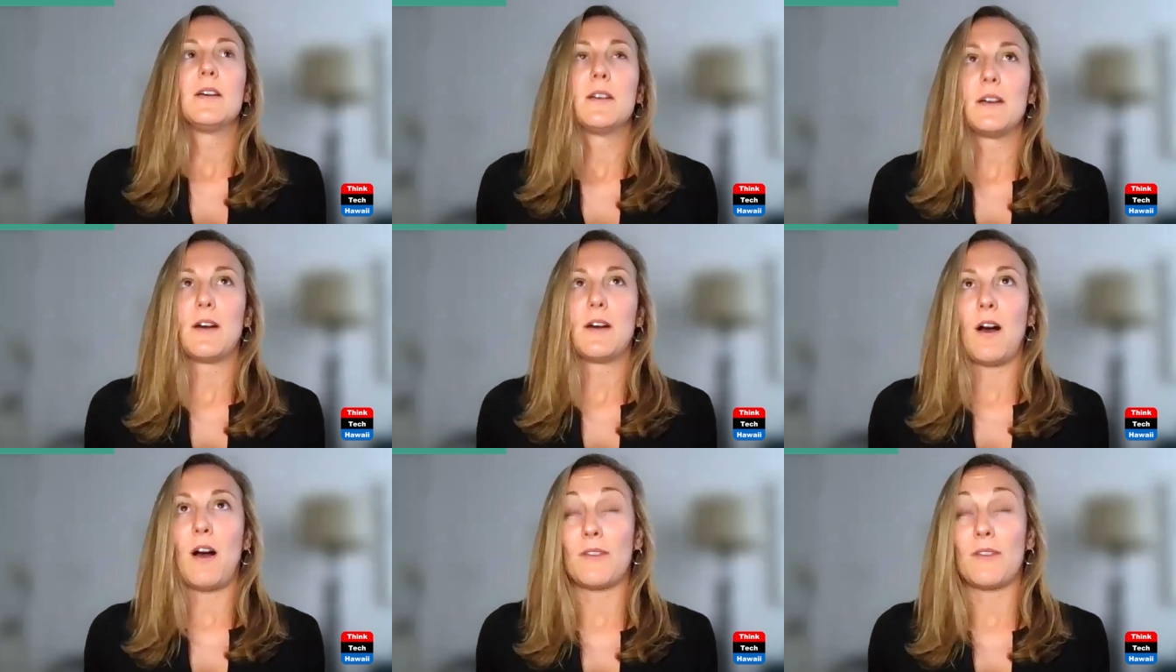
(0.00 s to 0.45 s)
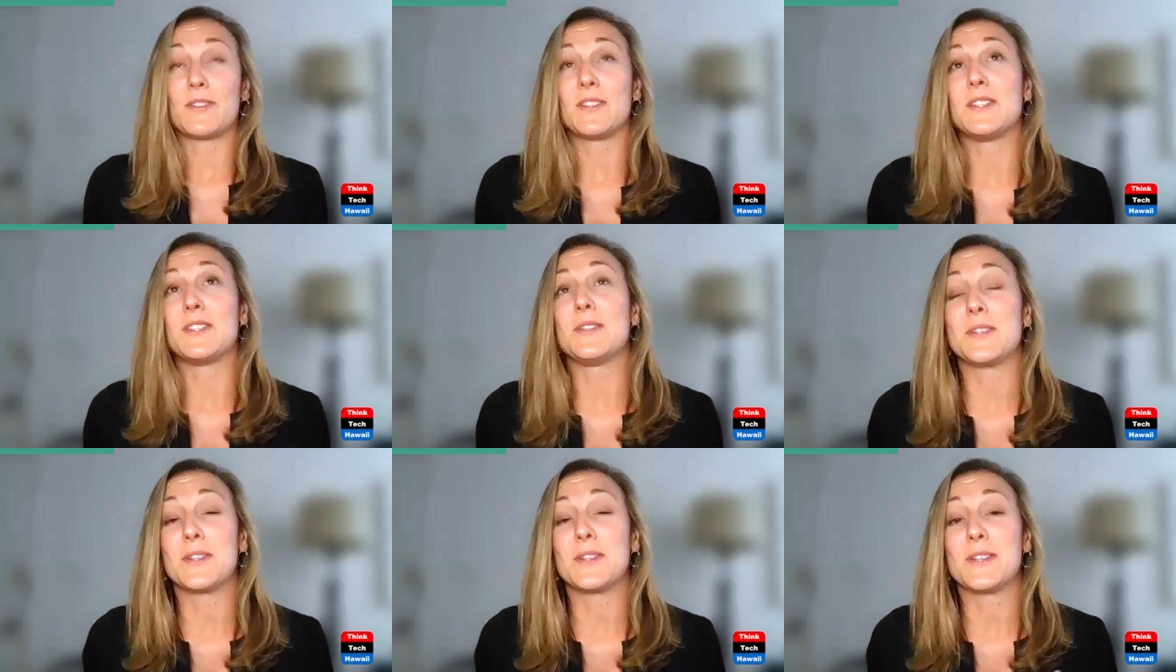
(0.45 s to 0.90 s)
often
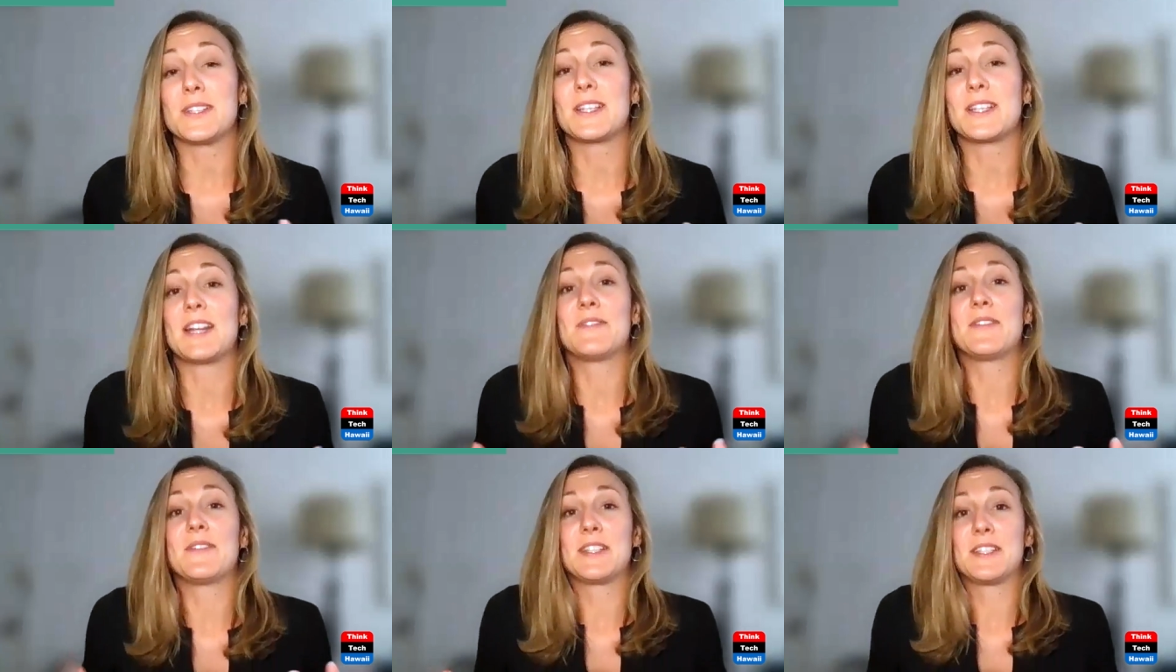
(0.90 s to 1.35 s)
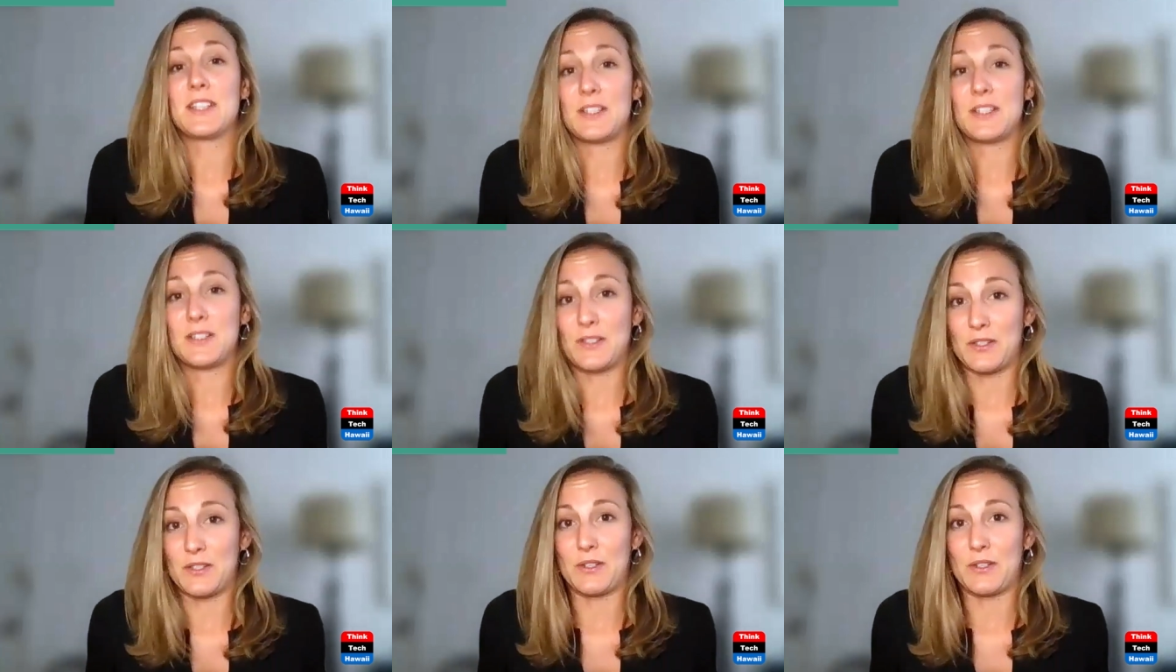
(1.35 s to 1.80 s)
utilities kind of exist
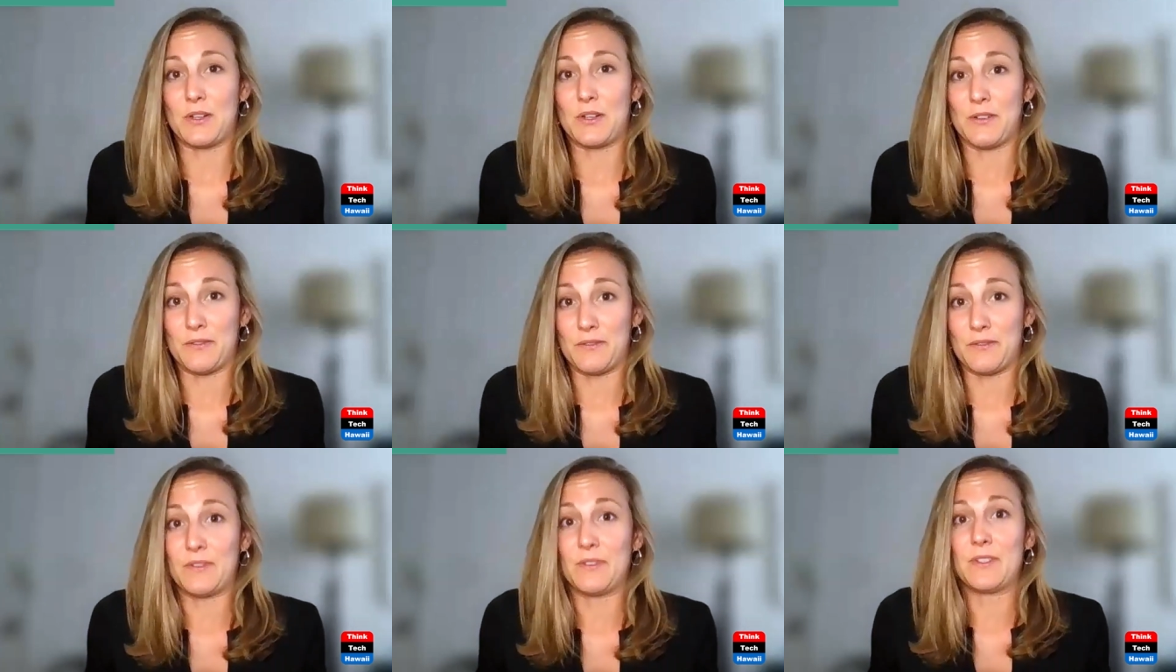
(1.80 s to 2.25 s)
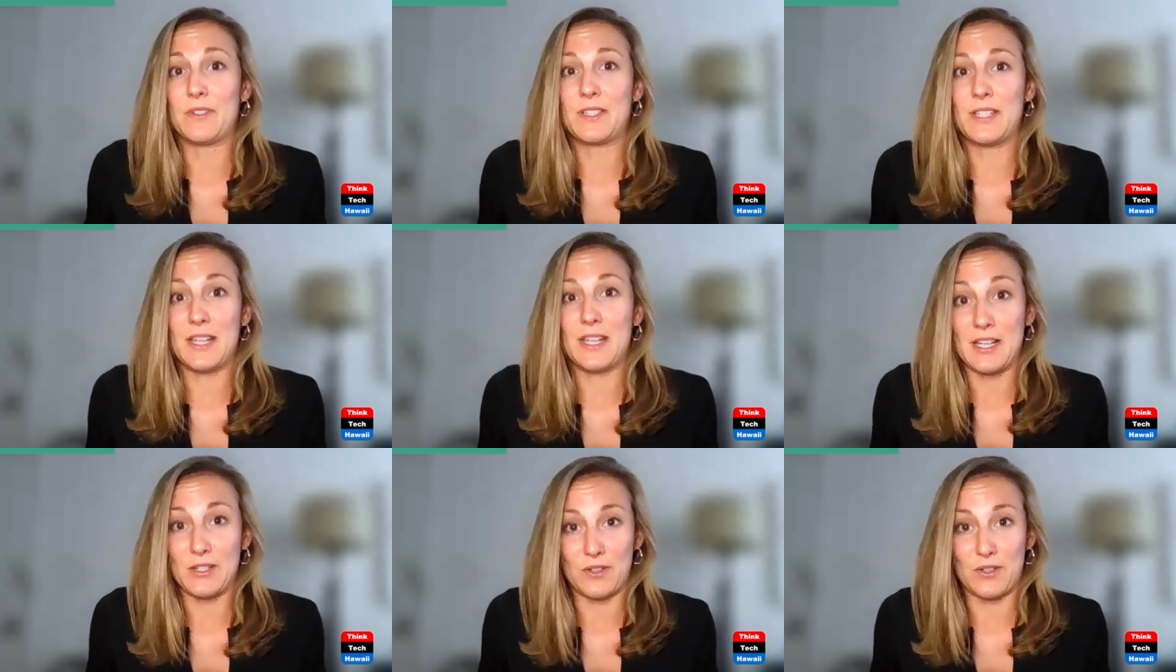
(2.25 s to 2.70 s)
to serve cities,